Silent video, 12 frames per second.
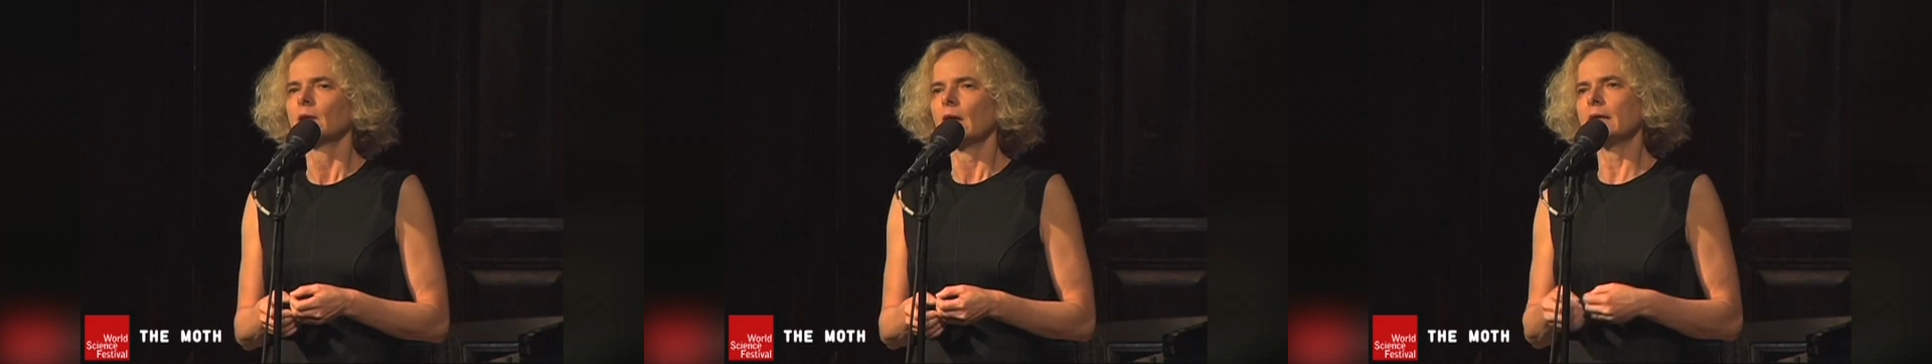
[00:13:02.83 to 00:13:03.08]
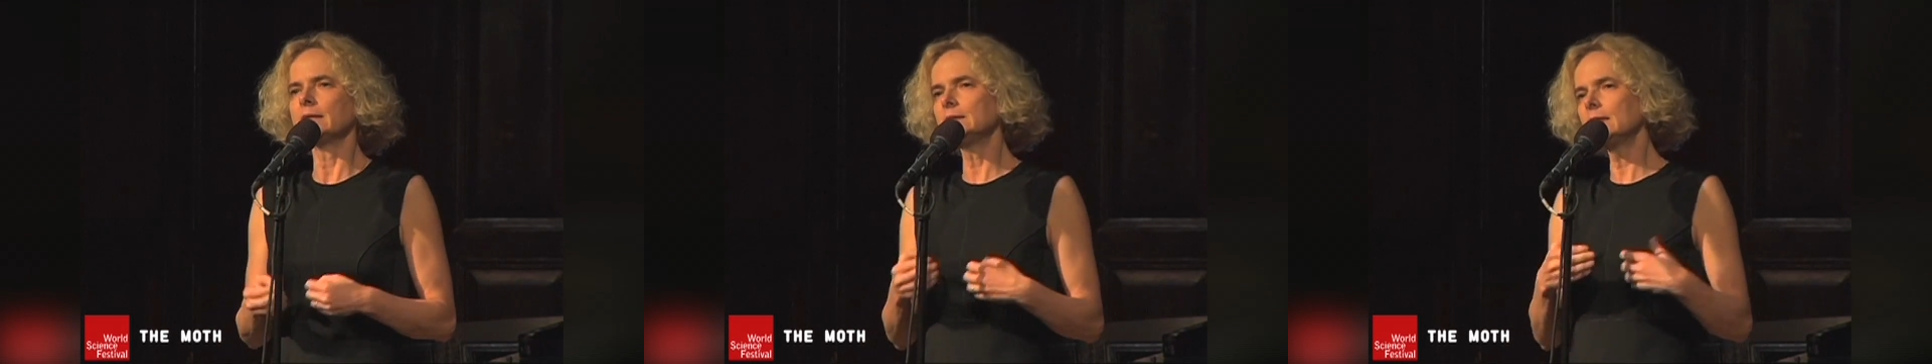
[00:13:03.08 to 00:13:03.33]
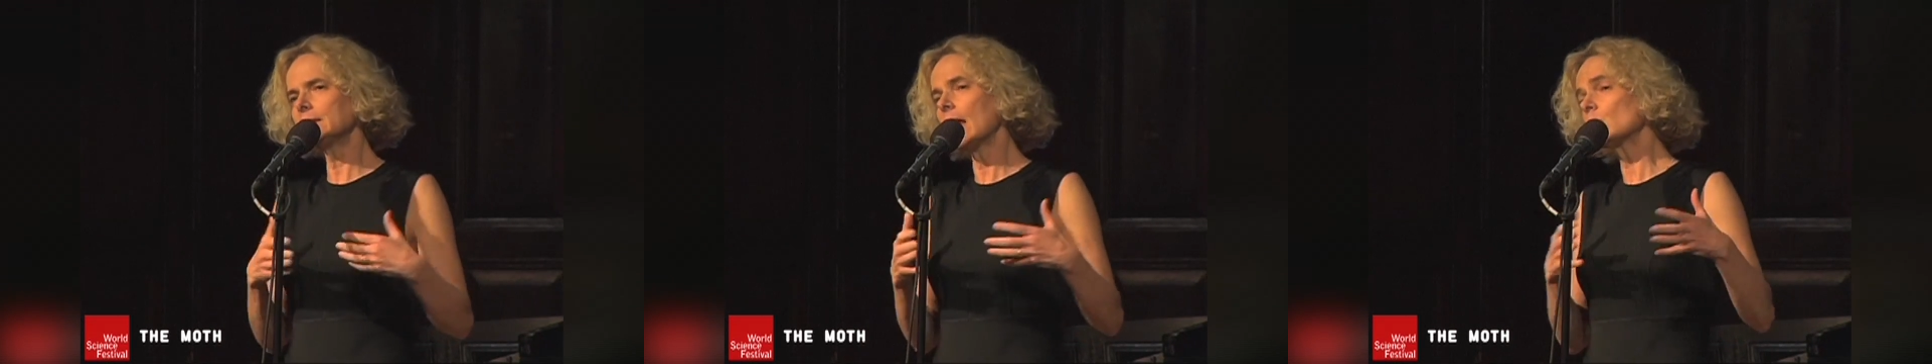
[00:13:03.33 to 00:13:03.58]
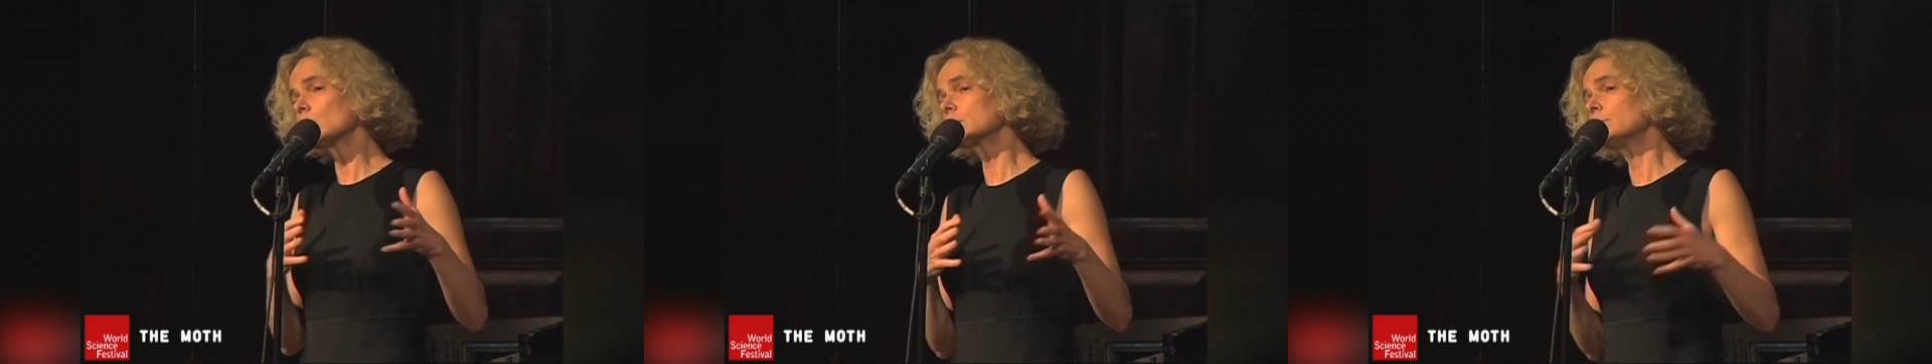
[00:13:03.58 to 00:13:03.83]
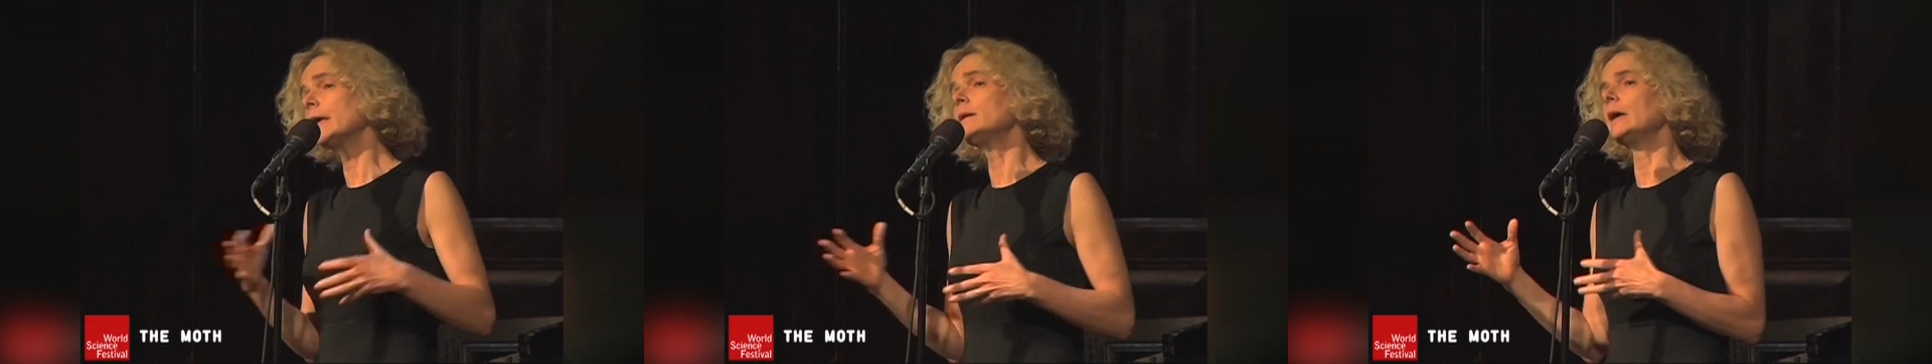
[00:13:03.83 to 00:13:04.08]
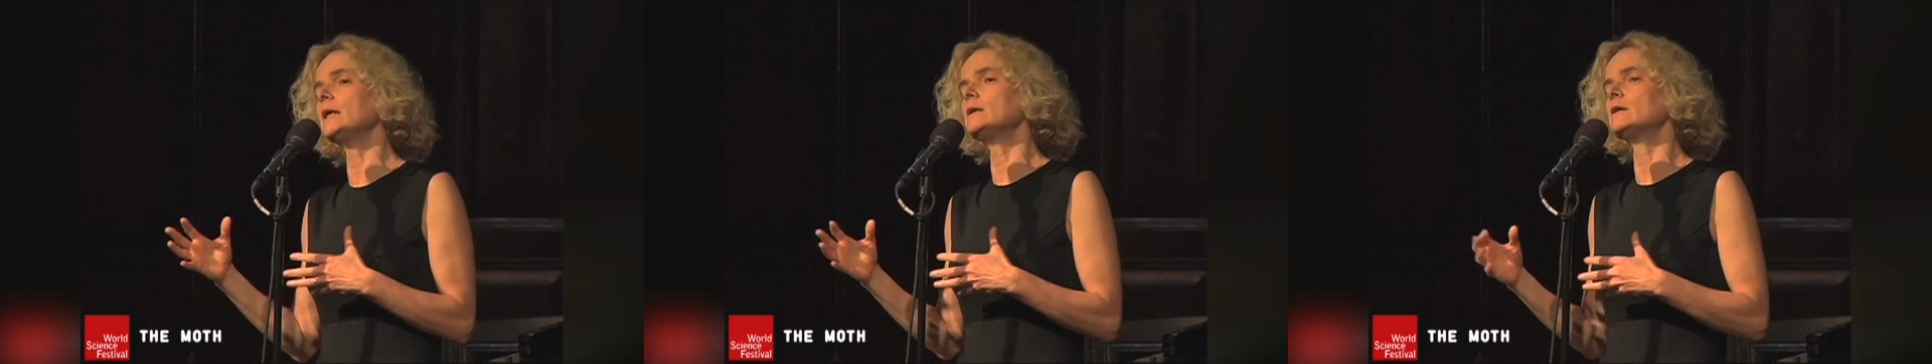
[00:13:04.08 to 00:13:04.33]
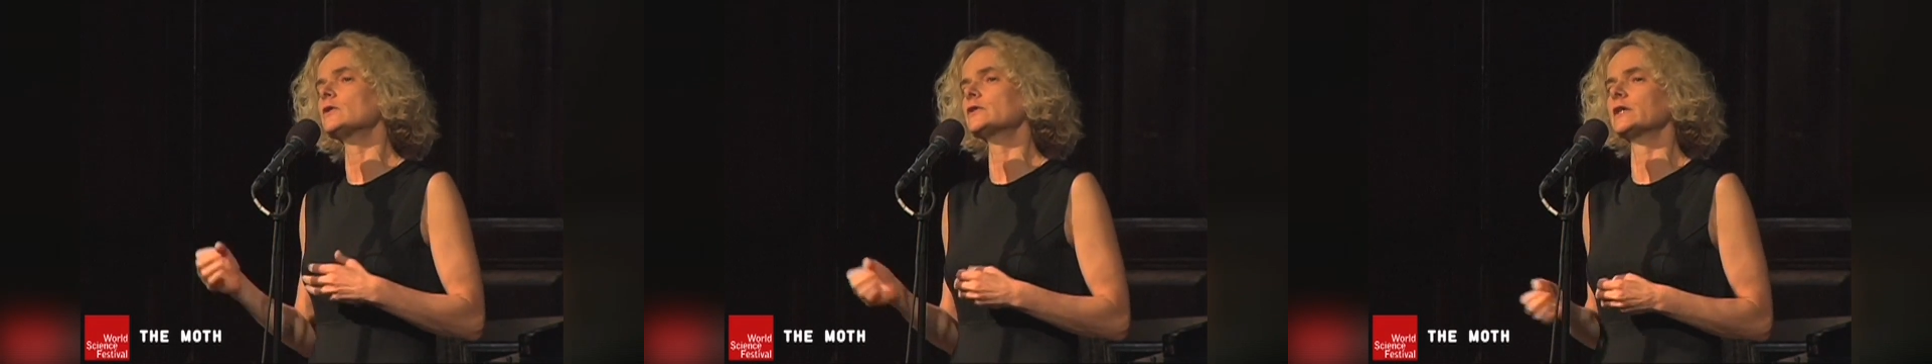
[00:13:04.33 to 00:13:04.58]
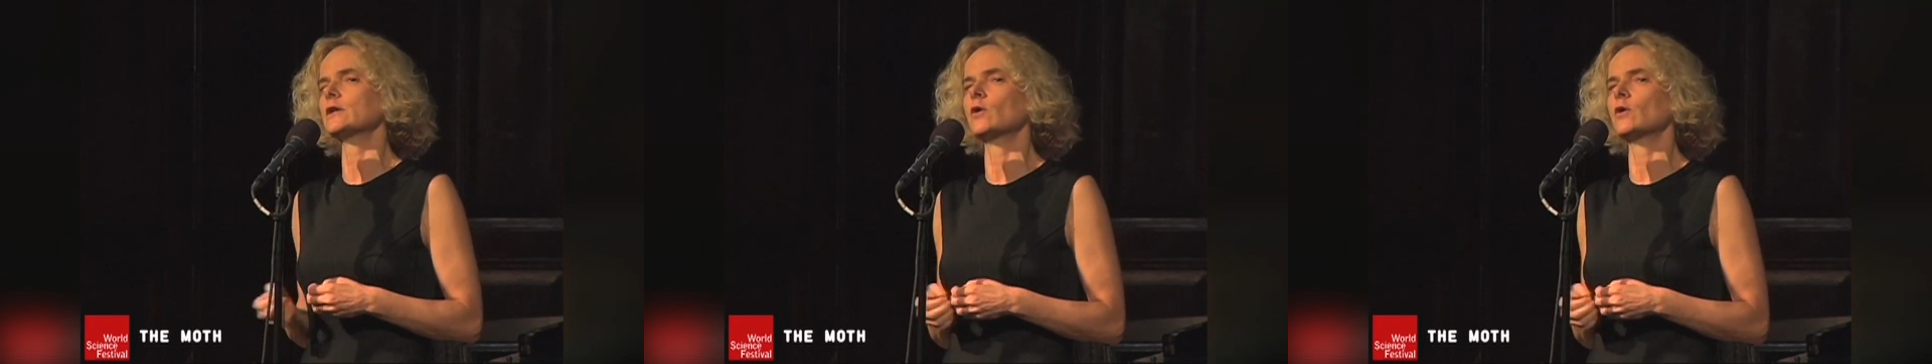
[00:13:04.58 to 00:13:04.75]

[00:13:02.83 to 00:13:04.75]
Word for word: And indeed, that was many, many years